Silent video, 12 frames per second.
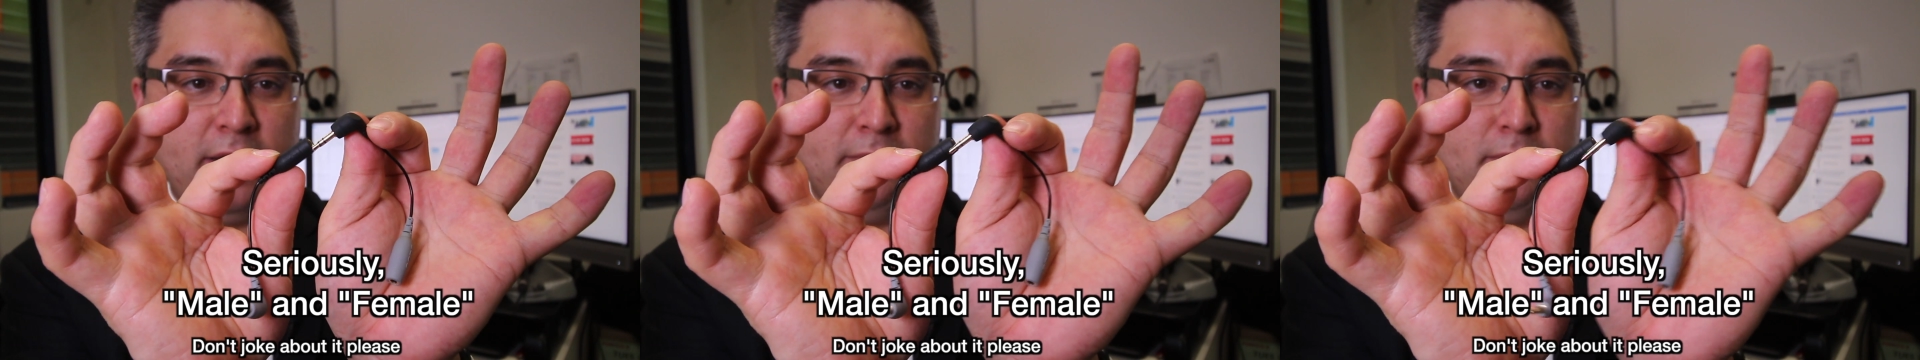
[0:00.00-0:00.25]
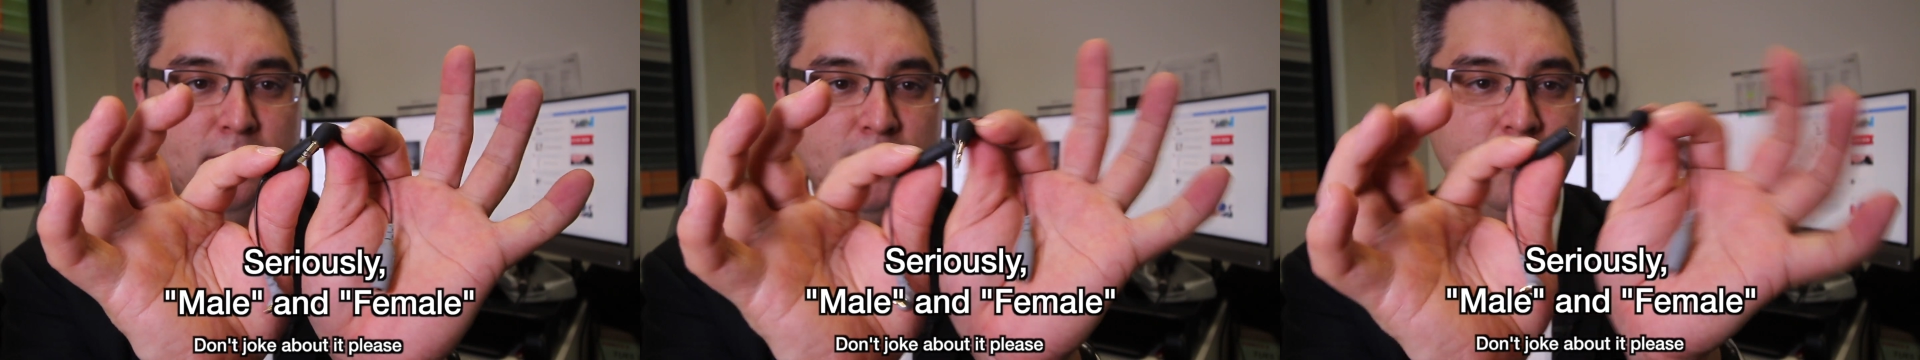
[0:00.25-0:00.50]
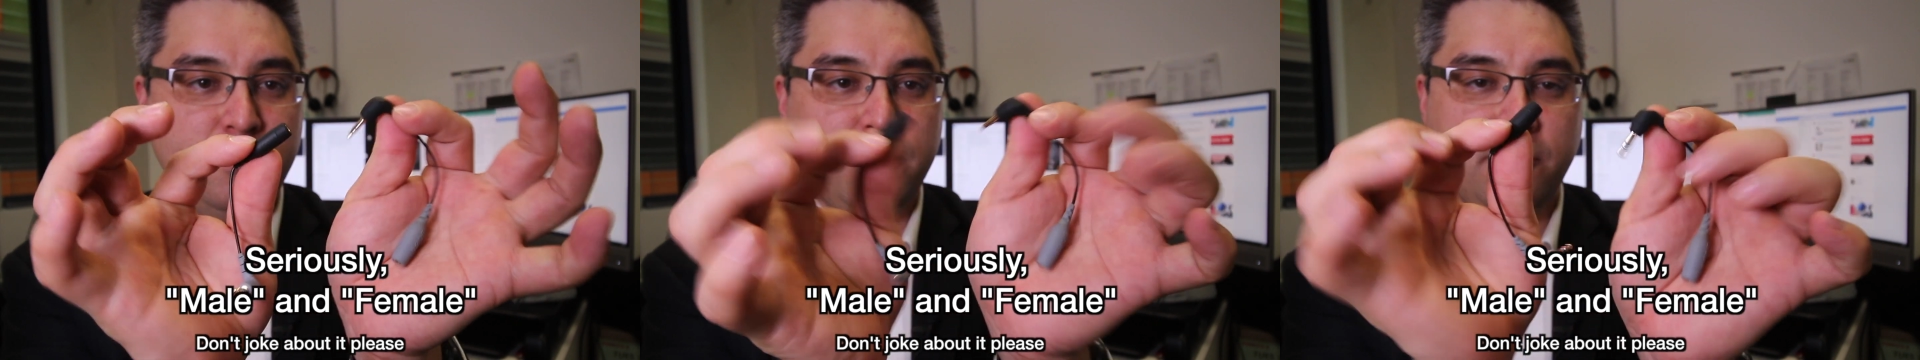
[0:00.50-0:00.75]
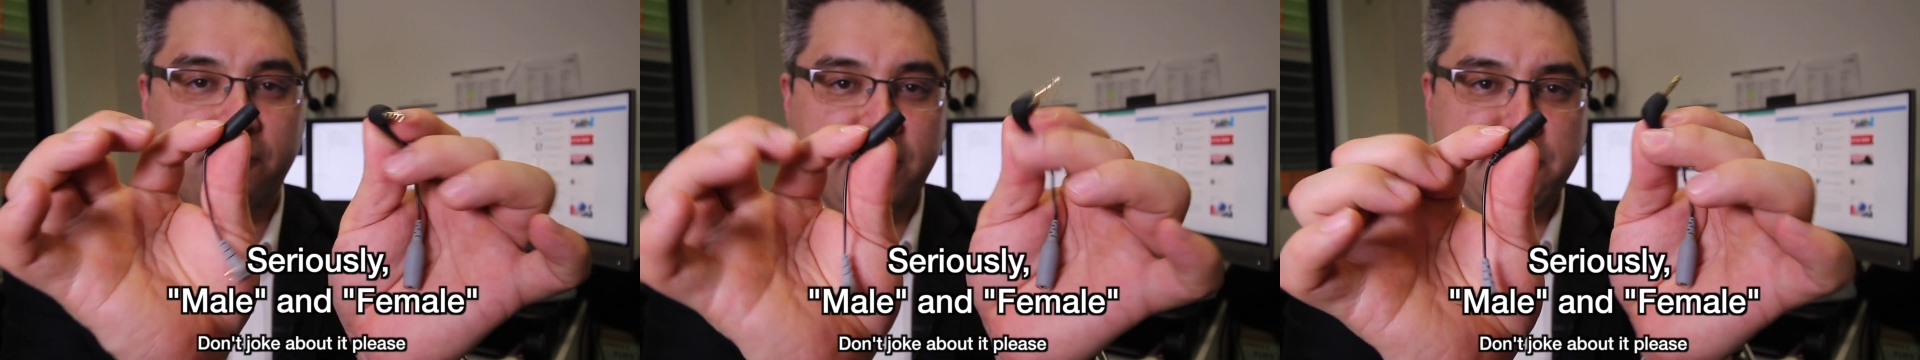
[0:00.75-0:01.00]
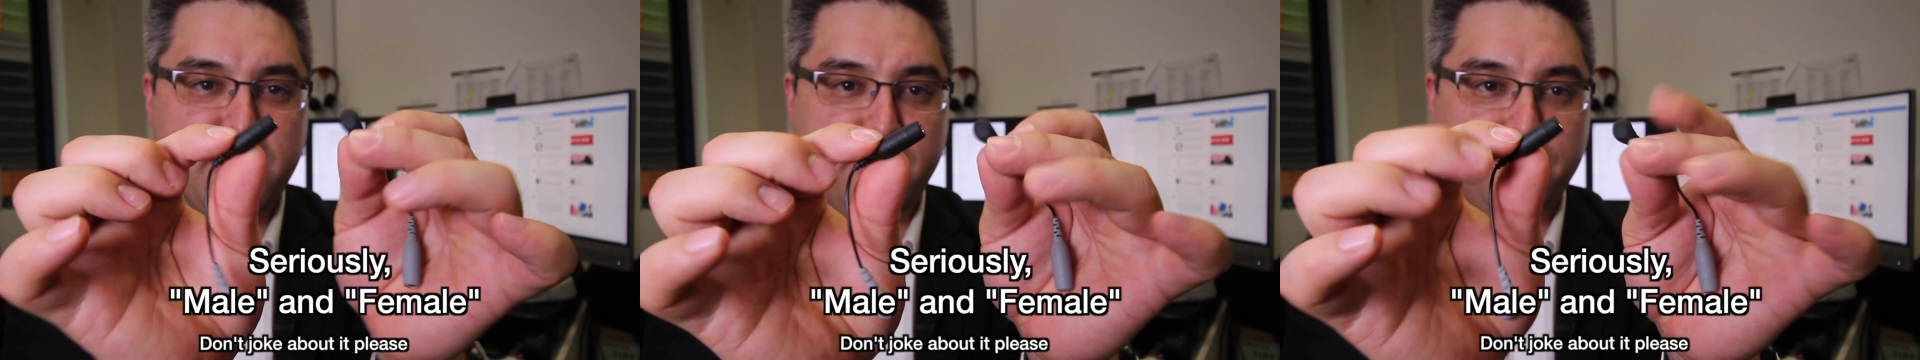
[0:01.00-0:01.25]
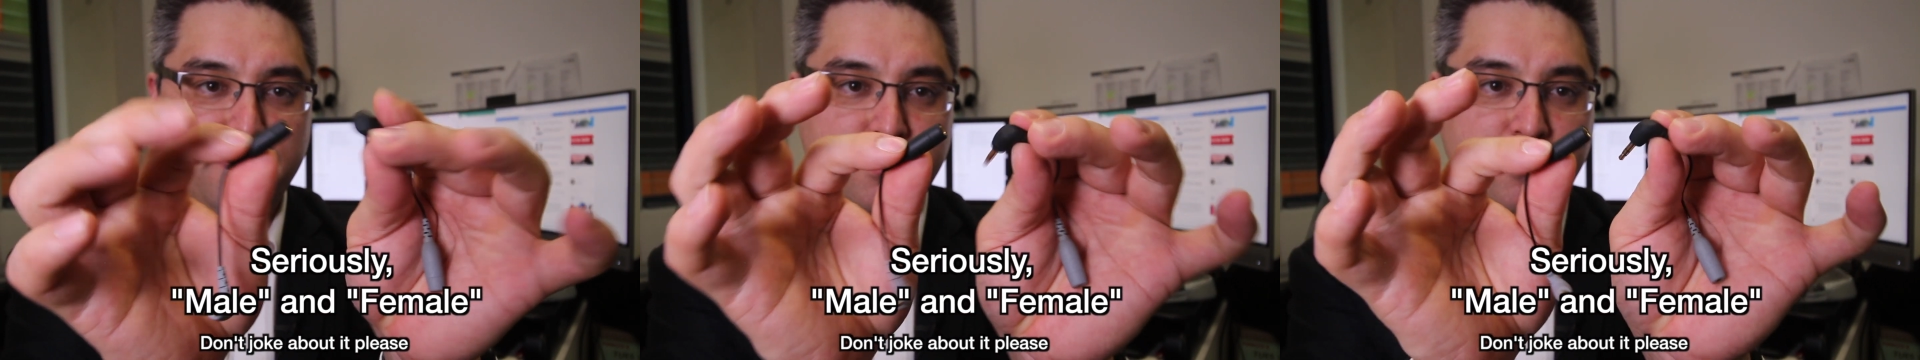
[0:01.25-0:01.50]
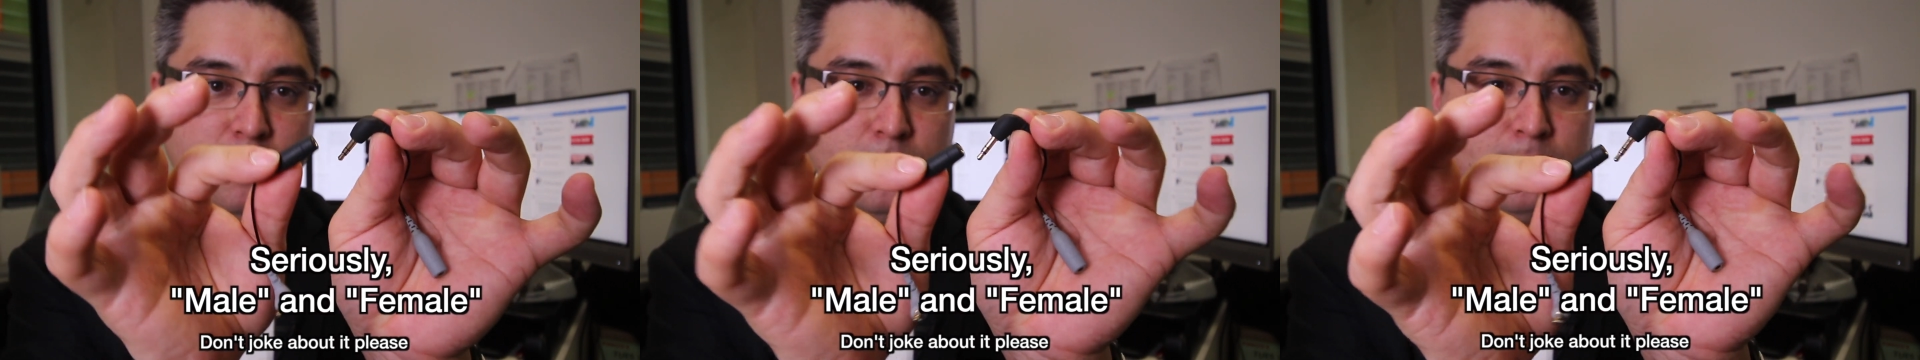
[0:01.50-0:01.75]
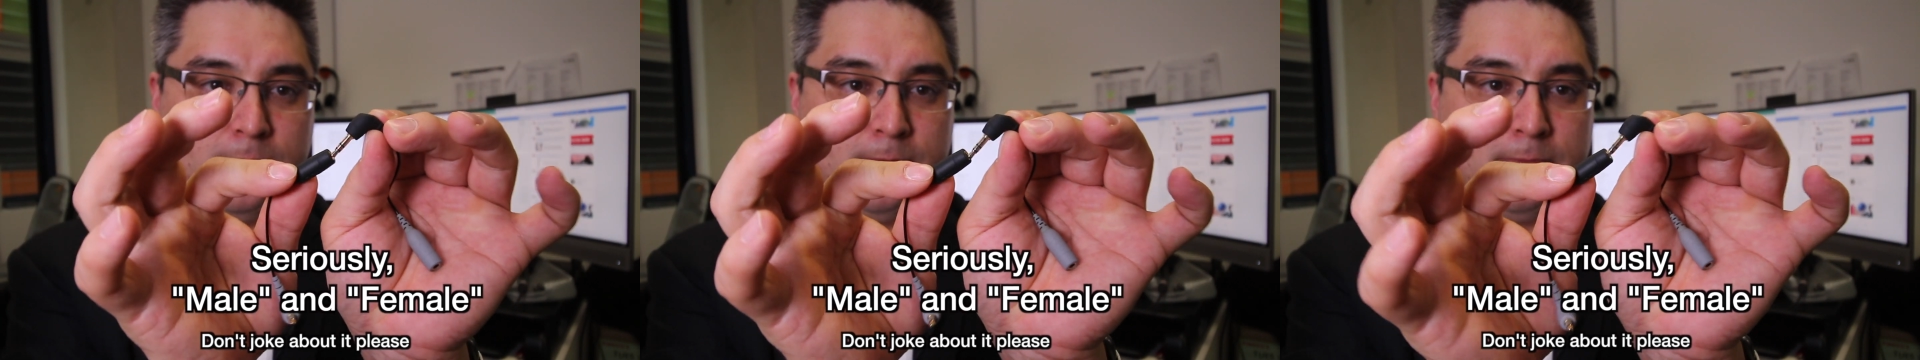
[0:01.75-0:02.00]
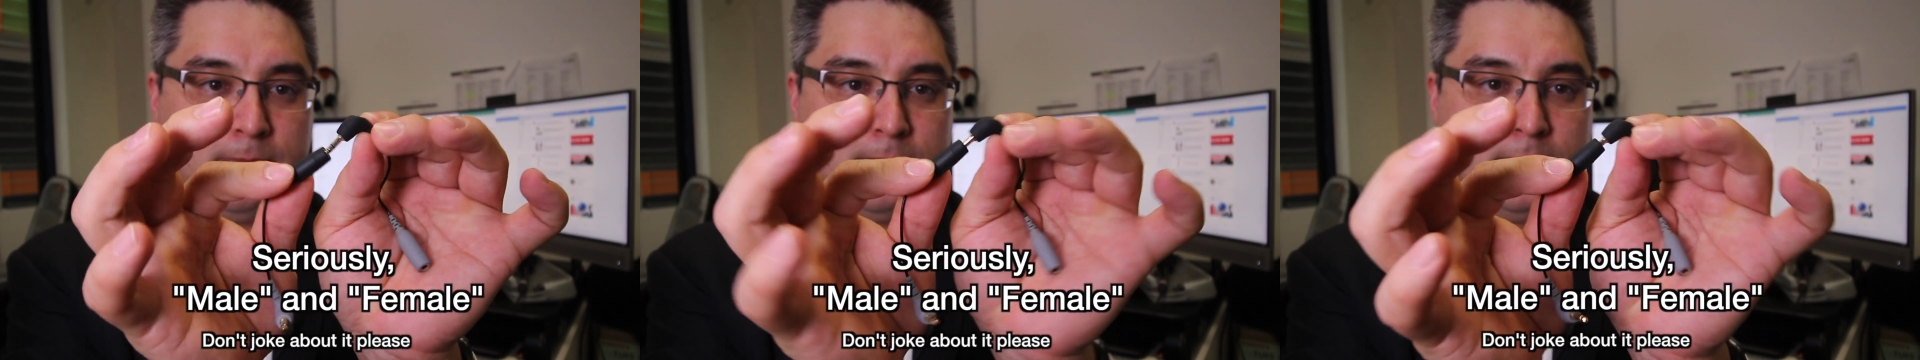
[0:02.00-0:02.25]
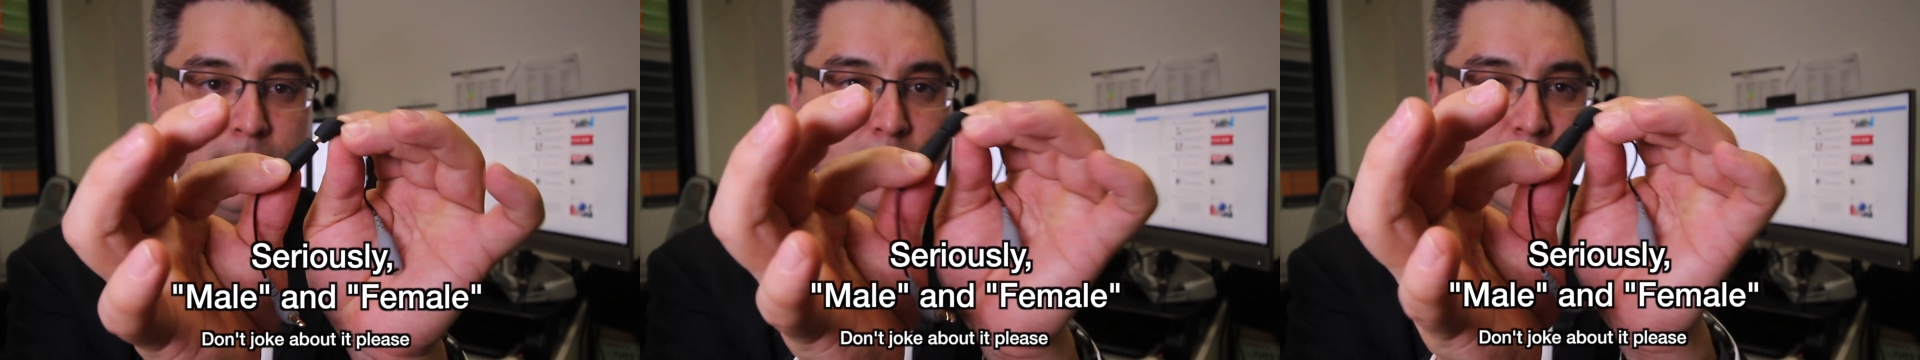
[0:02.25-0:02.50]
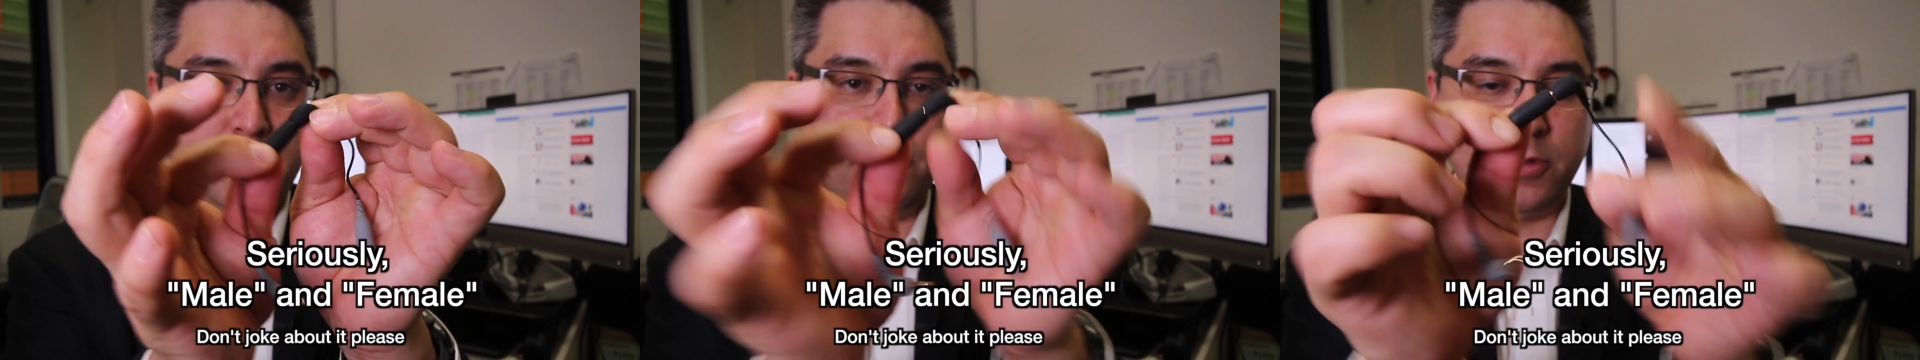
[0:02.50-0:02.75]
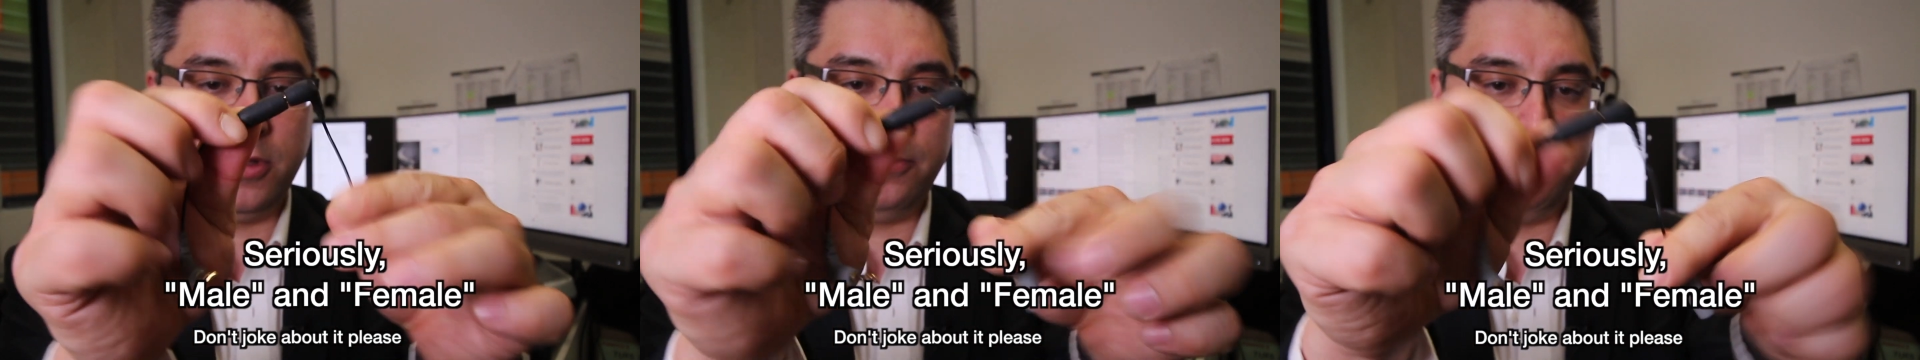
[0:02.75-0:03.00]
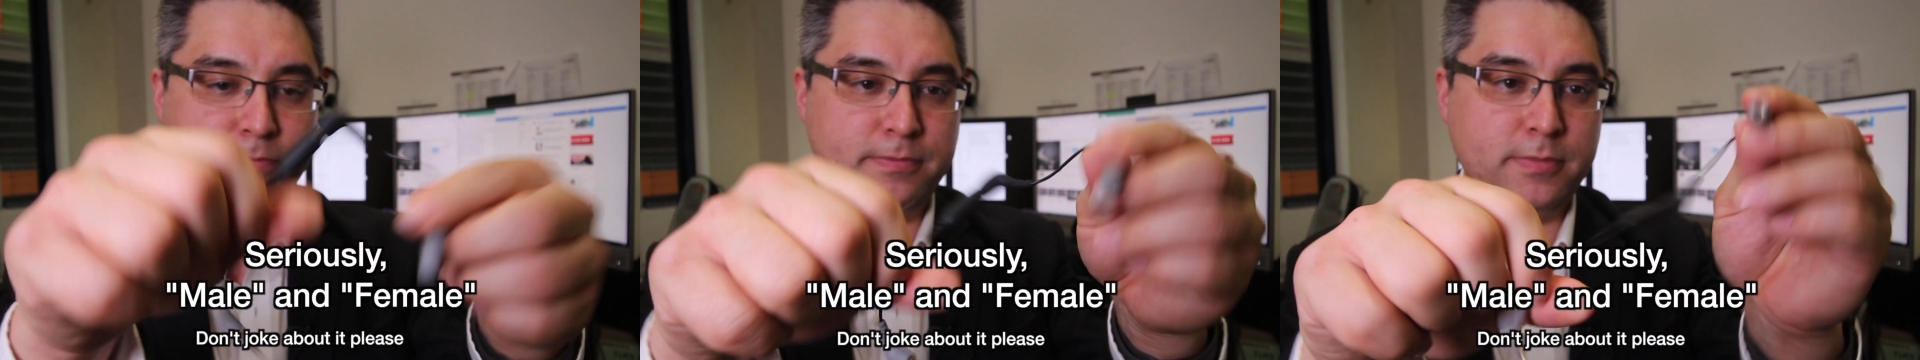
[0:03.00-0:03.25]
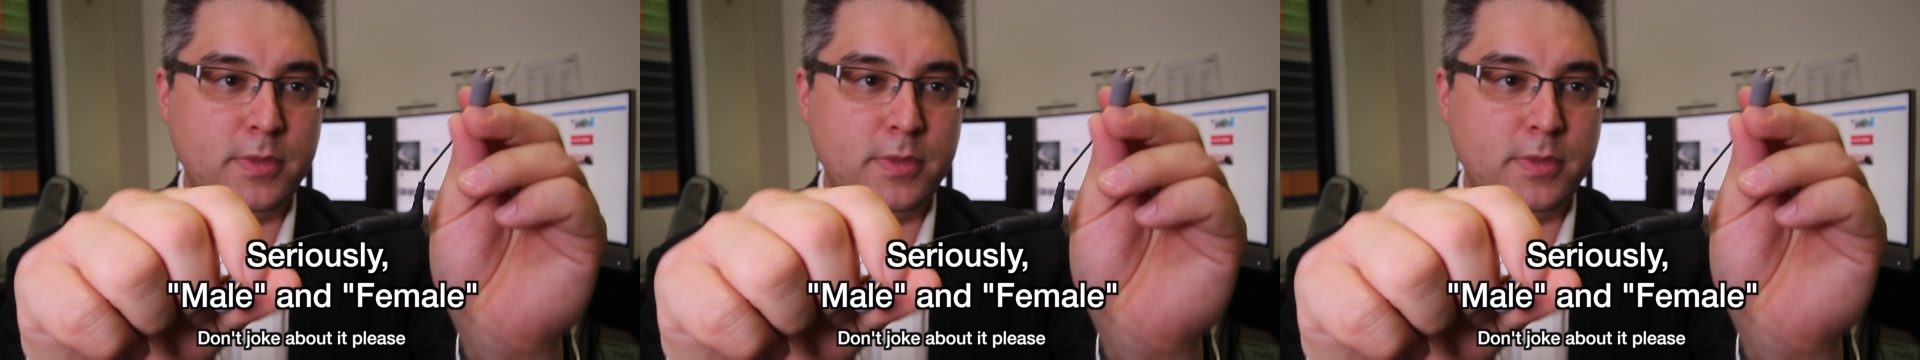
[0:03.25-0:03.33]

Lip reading: and female. There we go.